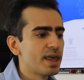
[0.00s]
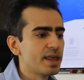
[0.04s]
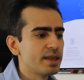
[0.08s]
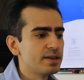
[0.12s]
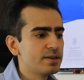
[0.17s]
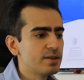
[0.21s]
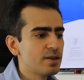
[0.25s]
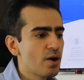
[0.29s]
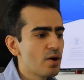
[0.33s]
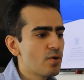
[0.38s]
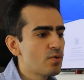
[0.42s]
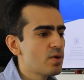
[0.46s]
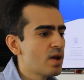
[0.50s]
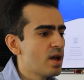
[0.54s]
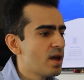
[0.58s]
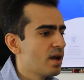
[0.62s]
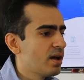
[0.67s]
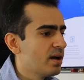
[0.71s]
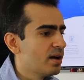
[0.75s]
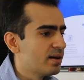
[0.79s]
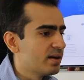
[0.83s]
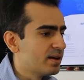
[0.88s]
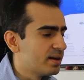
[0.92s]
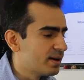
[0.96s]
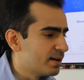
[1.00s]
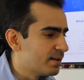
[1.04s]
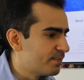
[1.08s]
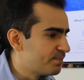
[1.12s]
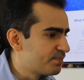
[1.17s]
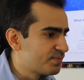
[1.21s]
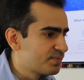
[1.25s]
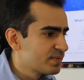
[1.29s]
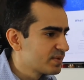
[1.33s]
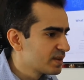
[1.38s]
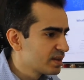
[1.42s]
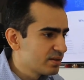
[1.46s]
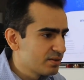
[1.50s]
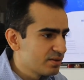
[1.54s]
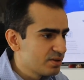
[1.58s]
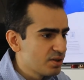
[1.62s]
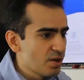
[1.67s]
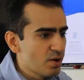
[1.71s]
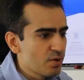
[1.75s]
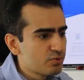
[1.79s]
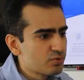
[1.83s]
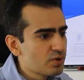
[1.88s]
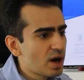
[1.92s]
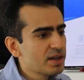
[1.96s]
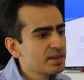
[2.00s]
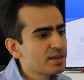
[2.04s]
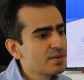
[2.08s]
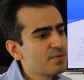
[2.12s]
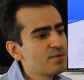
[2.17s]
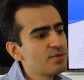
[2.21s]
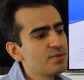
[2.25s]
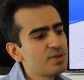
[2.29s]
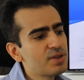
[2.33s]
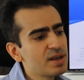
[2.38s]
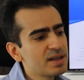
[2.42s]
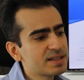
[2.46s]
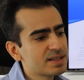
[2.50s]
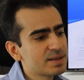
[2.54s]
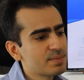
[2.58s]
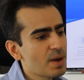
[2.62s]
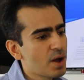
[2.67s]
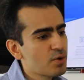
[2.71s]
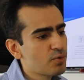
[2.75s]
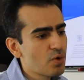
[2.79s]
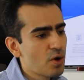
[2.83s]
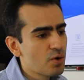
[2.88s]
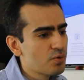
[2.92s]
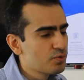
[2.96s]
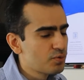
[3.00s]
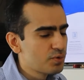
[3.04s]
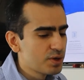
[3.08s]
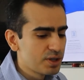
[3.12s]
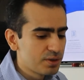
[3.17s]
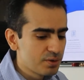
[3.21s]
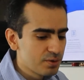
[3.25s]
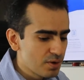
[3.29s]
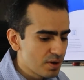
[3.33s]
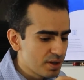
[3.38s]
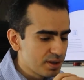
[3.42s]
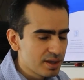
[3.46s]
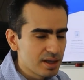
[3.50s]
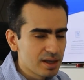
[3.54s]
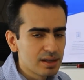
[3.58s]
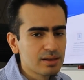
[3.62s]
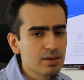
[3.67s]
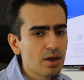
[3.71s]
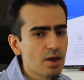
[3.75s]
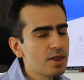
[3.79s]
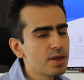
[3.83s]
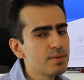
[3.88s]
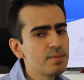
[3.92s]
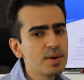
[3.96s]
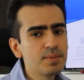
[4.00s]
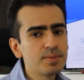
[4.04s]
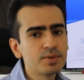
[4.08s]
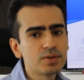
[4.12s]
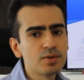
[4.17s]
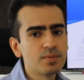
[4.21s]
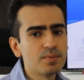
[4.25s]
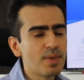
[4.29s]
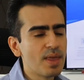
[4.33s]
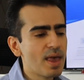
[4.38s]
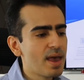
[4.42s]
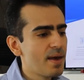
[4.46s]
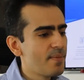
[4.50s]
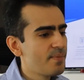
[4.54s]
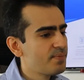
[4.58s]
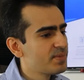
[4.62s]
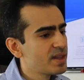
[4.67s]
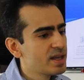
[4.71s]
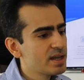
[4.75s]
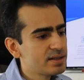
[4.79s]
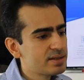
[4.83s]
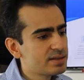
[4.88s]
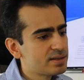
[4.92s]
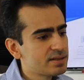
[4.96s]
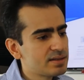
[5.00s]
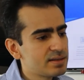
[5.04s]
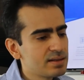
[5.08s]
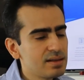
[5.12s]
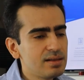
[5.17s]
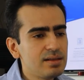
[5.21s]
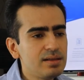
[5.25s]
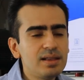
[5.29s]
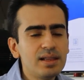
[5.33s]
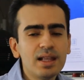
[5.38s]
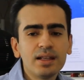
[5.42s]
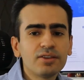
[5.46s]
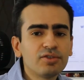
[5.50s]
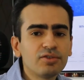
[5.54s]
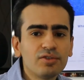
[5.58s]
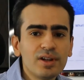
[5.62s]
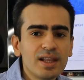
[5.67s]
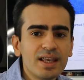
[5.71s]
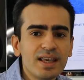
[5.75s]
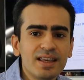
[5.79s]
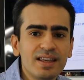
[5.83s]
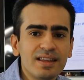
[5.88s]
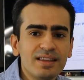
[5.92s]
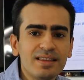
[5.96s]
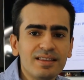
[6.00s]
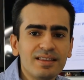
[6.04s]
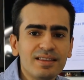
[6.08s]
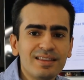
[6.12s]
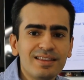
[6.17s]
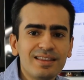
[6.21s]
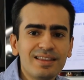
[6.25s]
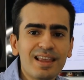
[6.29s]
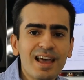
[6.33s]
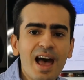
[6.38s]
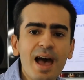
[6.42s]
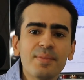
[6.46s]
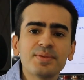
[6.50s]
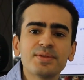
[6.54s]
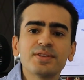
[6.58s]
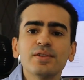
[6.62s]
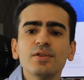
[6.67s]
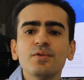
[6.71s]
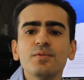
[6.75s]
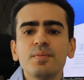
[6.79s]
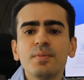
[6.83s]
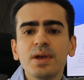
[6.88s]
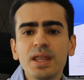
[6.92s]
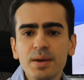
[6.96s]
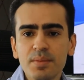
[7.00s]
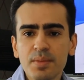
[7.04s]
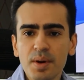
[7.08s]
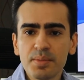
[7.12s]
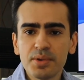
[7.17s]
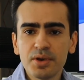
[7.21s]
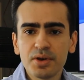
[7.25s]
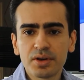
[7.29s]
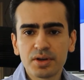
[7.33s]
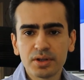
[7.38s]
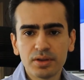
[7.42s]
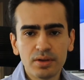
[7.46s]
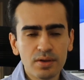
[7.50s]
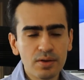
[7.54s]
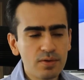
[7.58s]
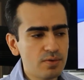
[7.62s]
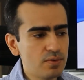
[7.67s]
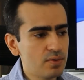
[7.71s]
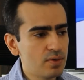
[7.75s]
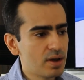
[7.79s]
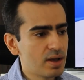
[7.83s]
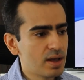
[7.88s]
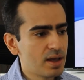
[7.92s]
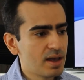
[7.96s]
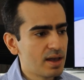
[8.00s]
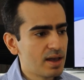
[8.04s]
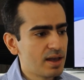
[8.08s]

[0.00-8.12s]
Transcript: there, you know, write a few things about what we do and then lorem ipsum. It's literally the absolute minimum you could do.